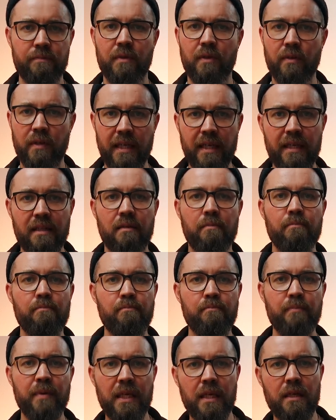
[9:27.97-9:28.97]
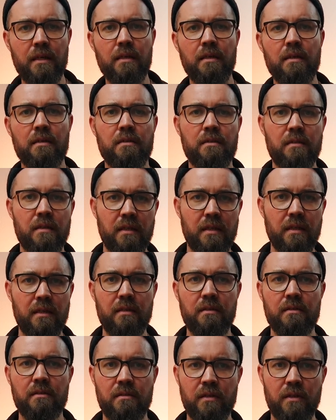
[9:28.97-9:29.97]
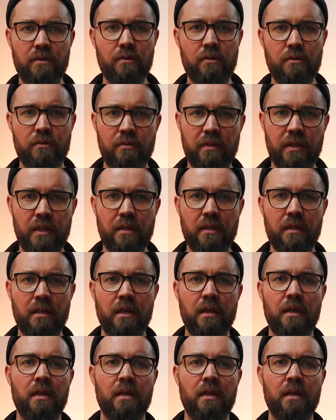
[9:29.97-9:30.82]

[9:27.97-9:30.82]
Okay, the BC03